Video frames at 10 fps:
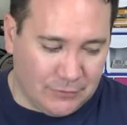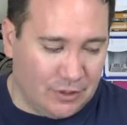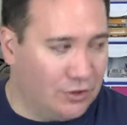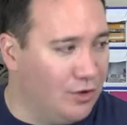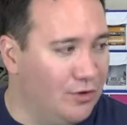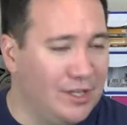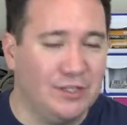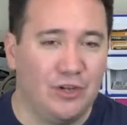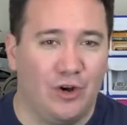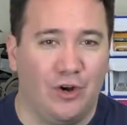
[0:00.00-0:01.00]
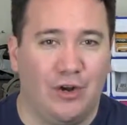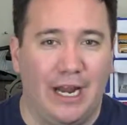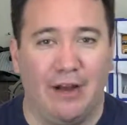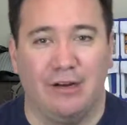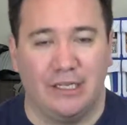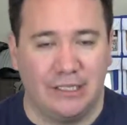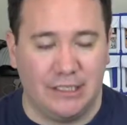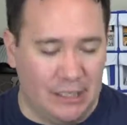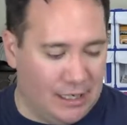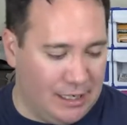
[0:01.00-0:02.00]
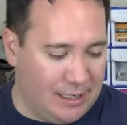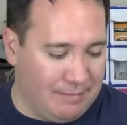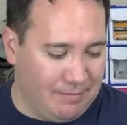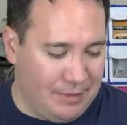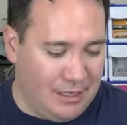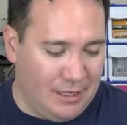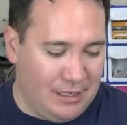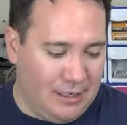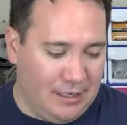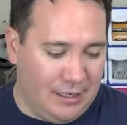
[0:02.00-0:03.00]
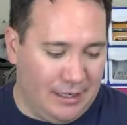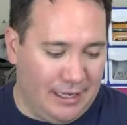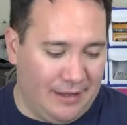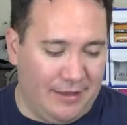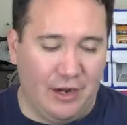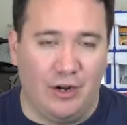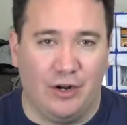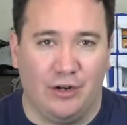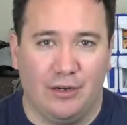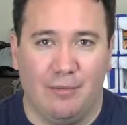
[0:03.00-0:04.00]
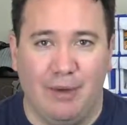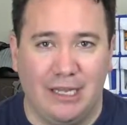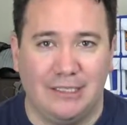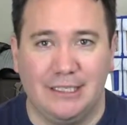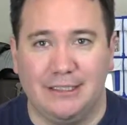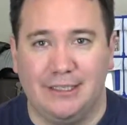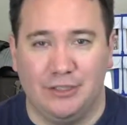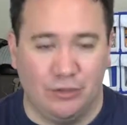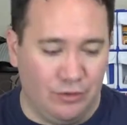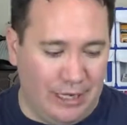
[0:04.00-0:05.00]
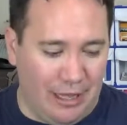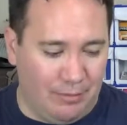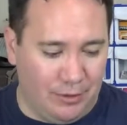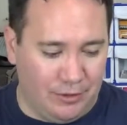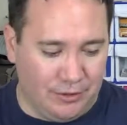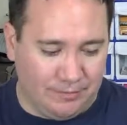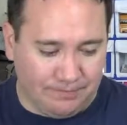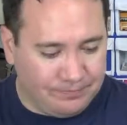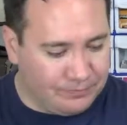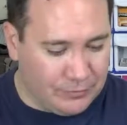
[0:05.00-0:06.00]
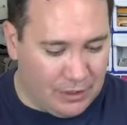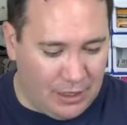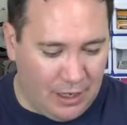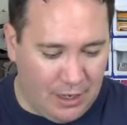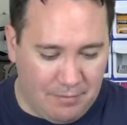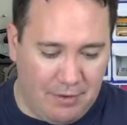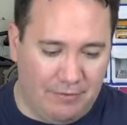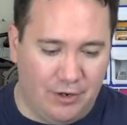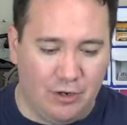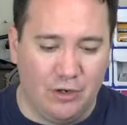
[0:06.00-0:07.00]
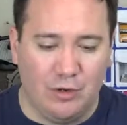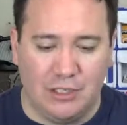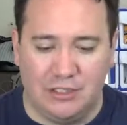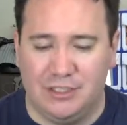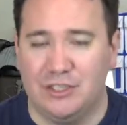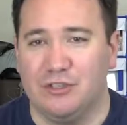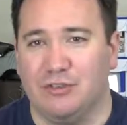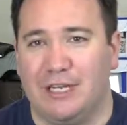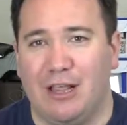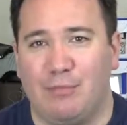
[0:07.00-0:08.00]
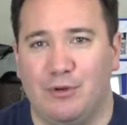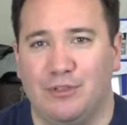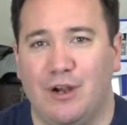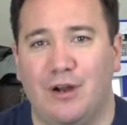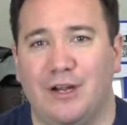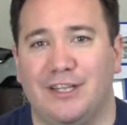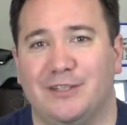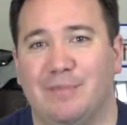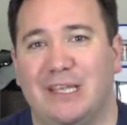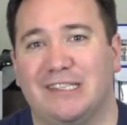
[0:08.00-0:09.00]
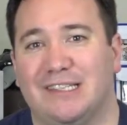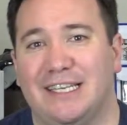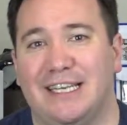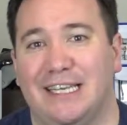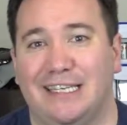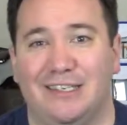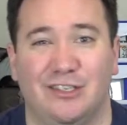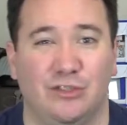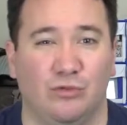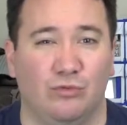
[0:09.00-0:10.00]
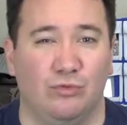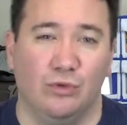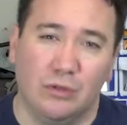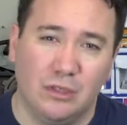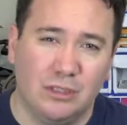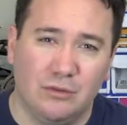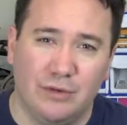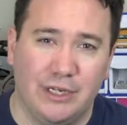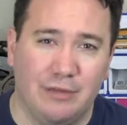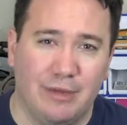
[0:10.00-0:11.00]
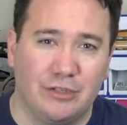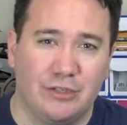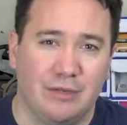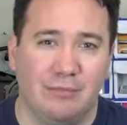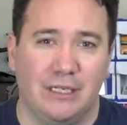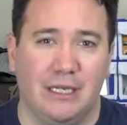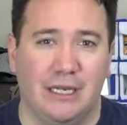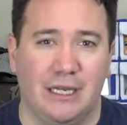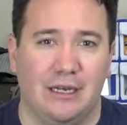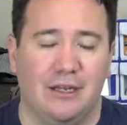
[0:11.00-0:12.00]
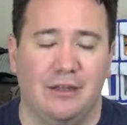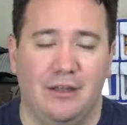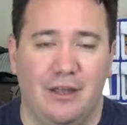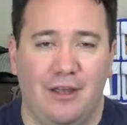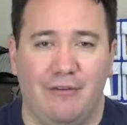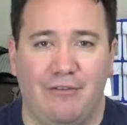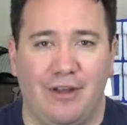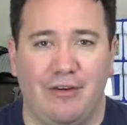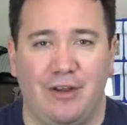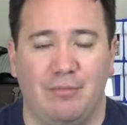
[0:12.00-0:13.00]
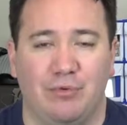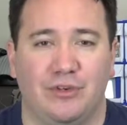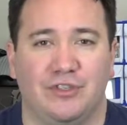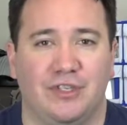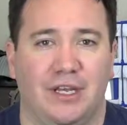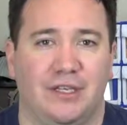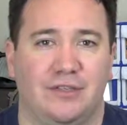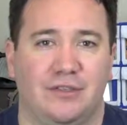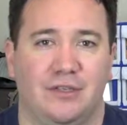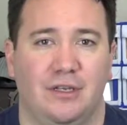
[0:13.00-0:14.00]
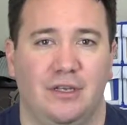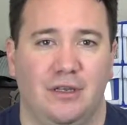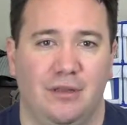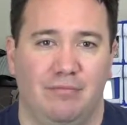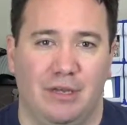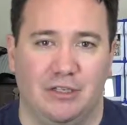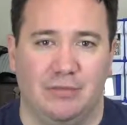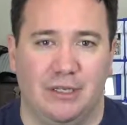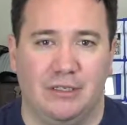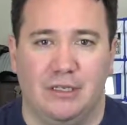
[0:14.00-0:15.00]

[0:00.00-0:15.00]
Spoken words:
So these are Aries, and they're composite digital calipers. If you don't know what digital calipers are, it's basically a digital ruler where you can measure something and get a very precise measurement.